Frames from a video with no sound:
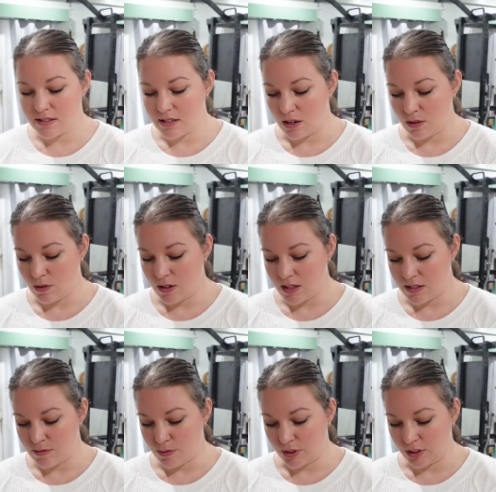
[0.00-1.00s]
So
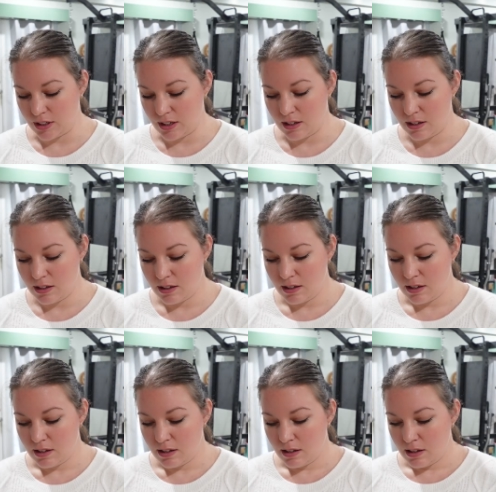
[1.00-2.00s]
it's really
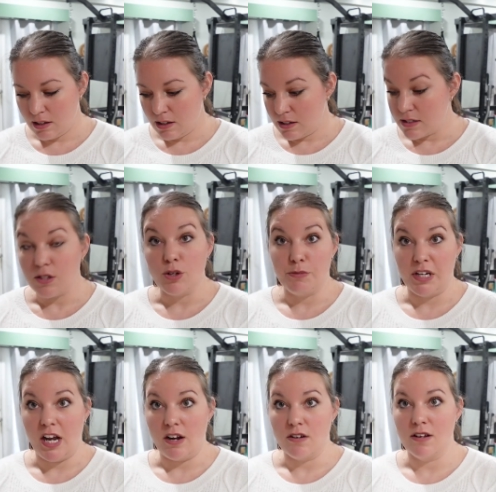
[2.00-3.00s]
slowed me
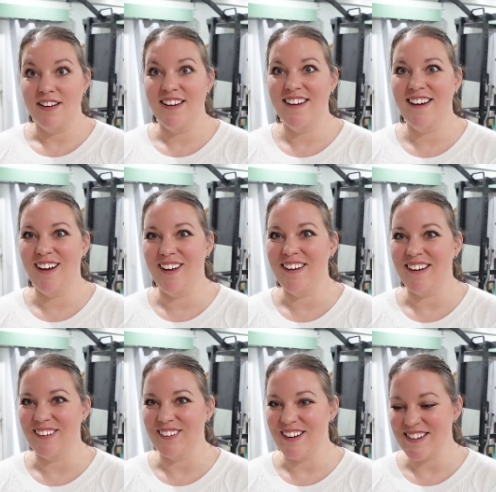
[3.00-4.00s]
down
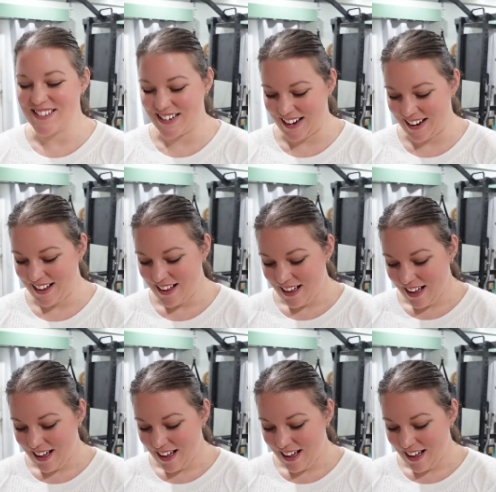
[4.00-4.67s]
a lot today.